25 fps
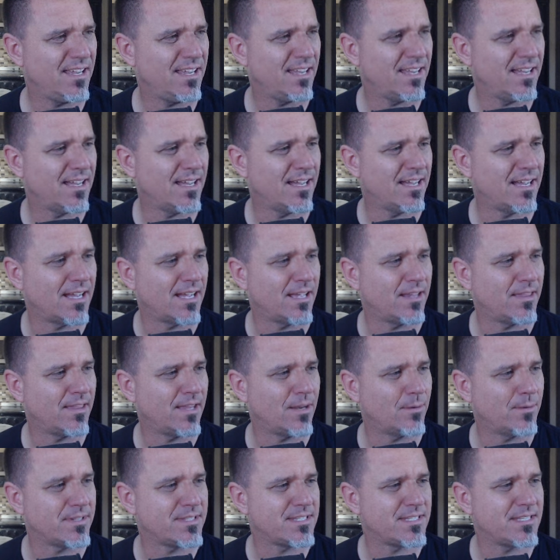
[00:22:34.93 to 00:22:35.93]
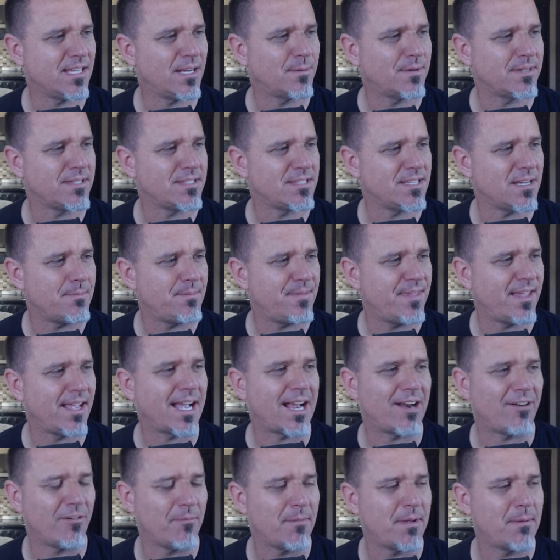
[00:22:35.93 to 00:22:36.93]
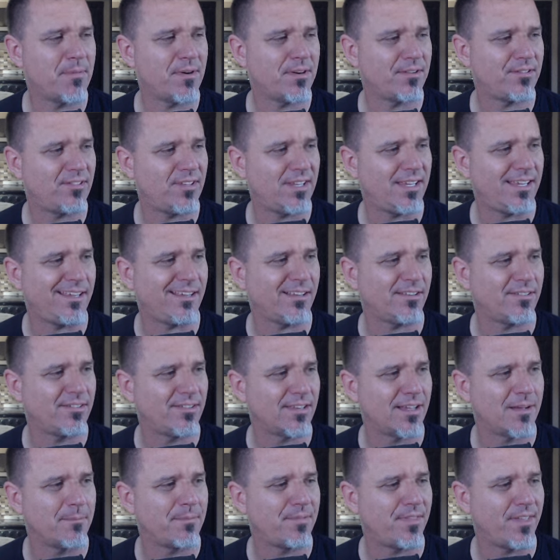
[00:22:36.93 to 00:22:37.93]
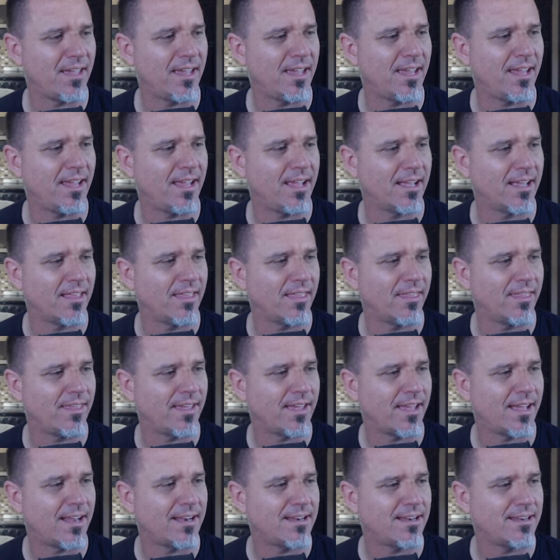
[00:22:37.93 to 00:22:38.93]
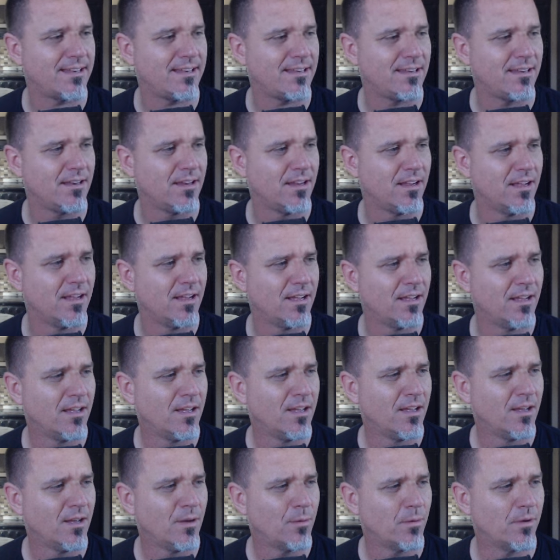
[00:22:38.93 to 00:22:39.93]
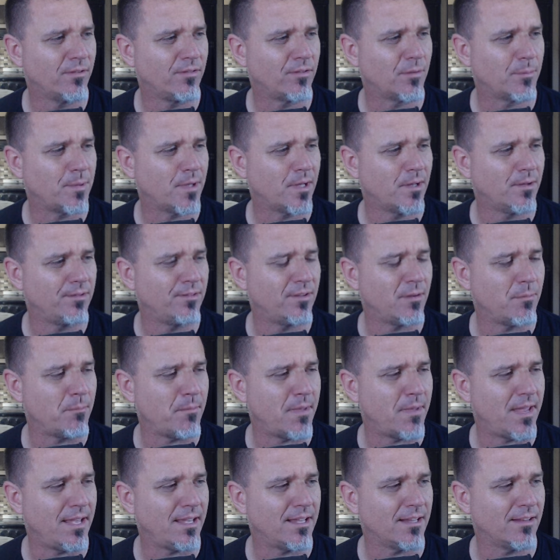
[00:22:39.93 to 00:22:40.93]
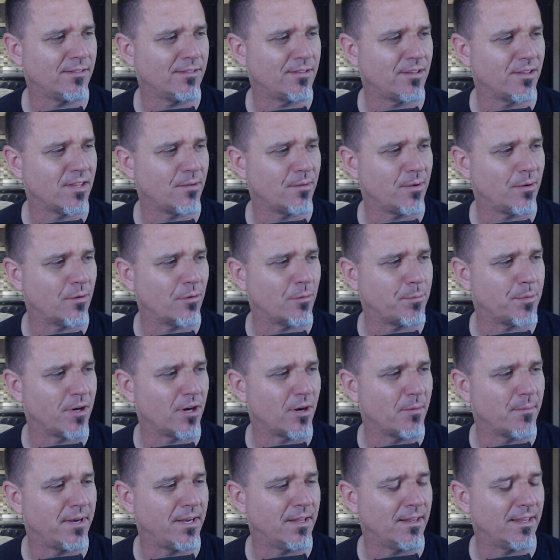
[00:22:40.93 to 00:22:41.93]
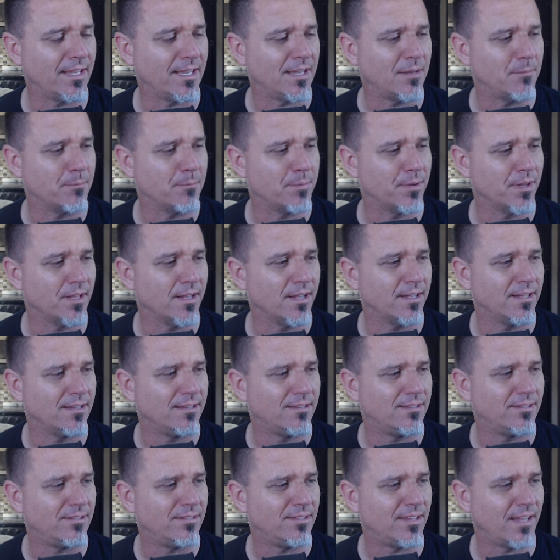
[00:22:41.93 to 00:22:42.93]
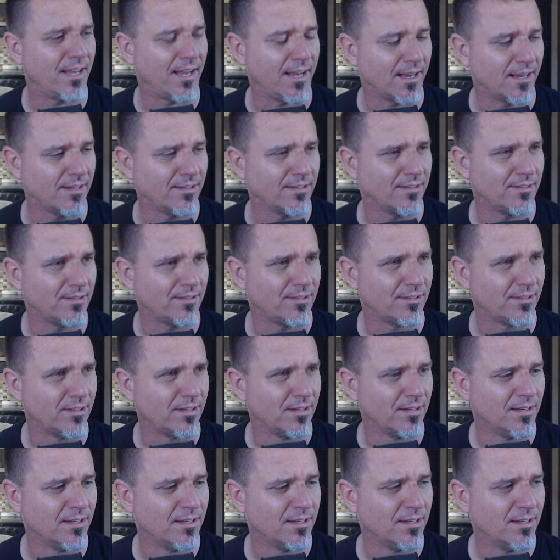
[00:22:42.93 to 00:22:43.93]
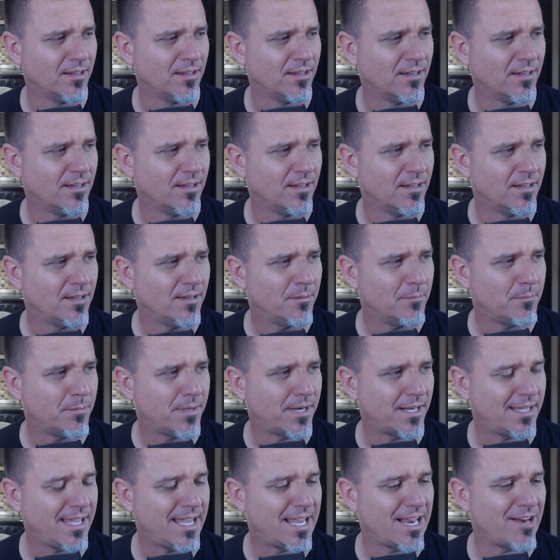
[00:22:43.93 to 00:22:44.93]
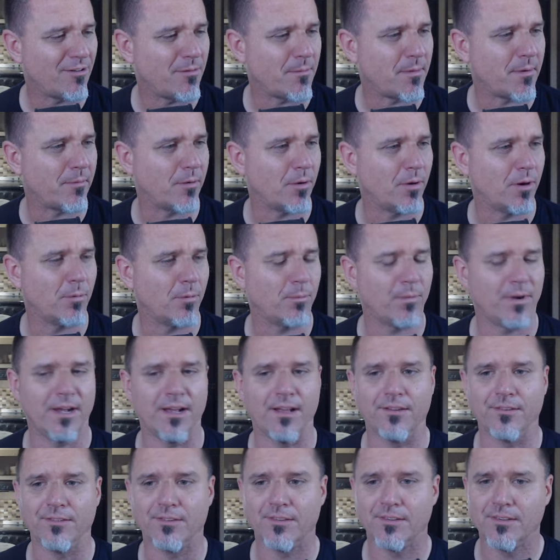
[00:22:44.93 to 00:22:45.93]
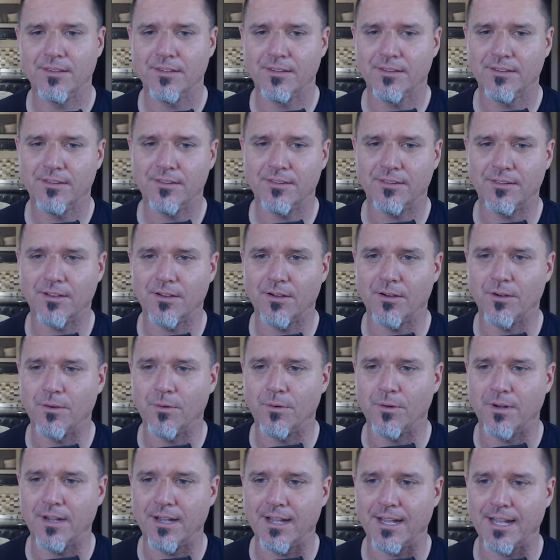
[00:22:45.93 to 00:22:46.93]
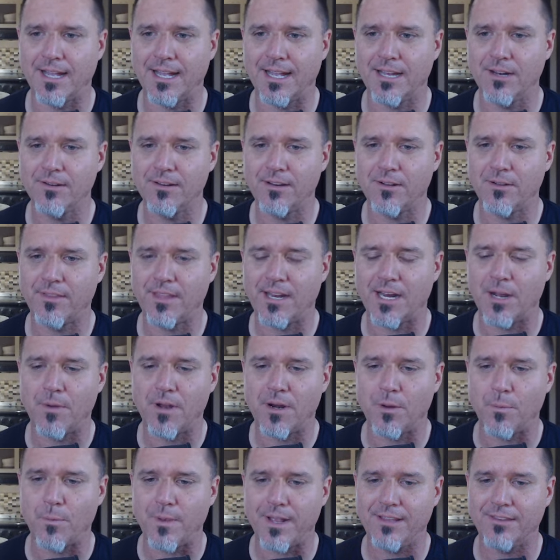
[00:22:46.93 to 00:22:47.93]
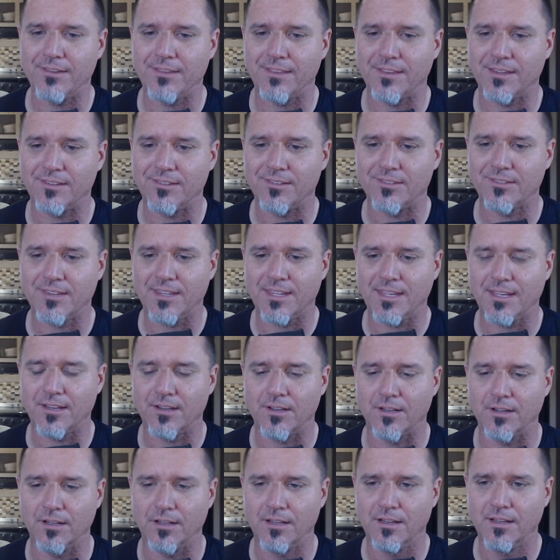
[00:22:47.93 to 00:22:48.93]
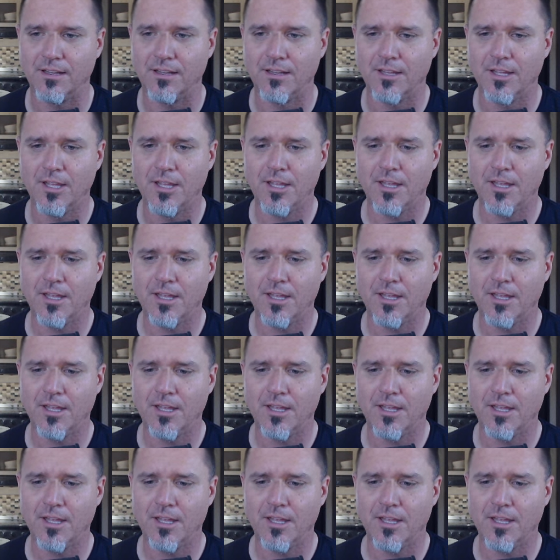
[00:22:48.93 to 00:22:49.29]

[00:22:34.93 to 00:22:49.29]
Yeah, there was there was something I remember seeing something that was supposed to make it so that we were permanently in blood stance, but I can't remember what it was. So I don't know that I want to waste this skill,